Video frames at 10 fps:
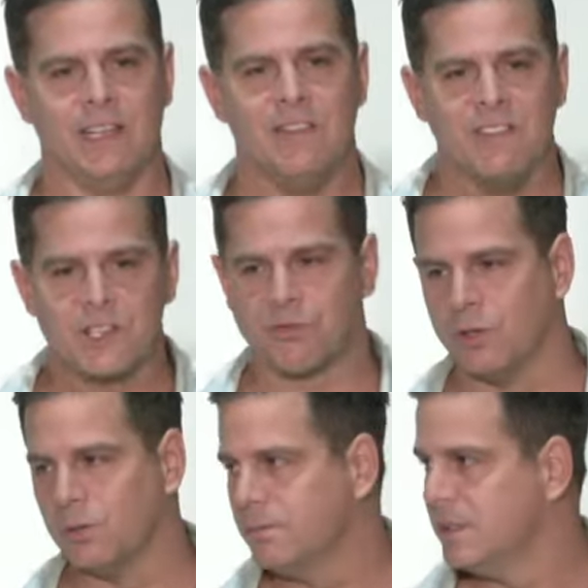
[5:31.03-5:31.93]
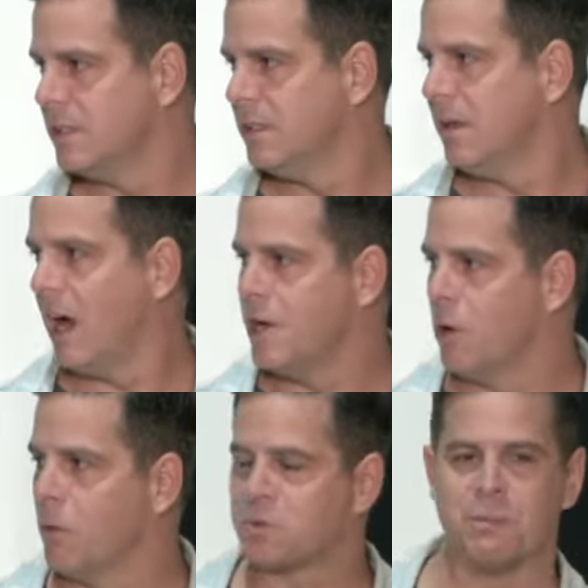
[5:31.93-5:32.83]
In this room, I know
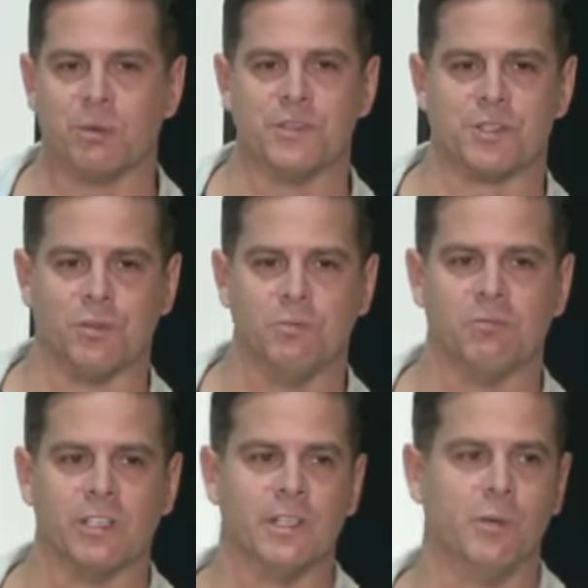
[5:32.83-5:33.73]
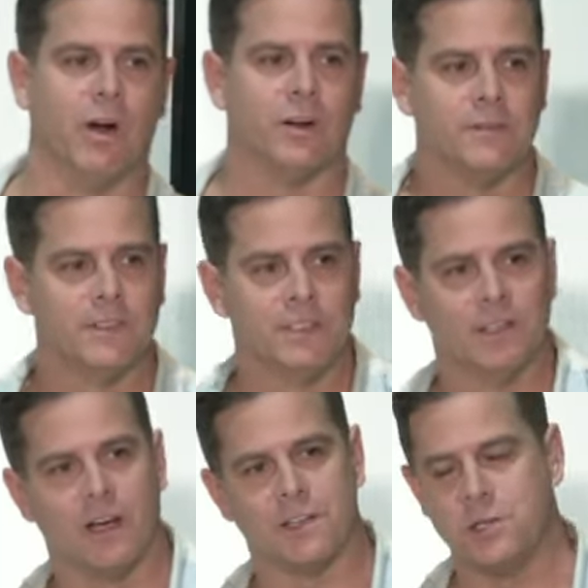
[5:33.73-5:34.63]
most people in this room really well.
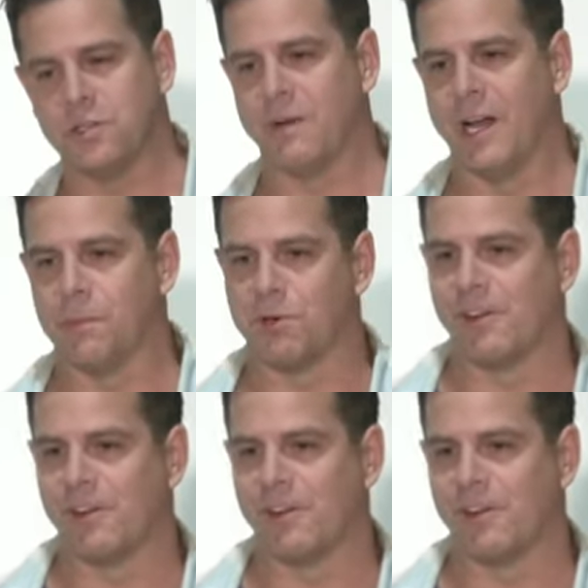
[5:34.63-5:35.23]
Two of them I helped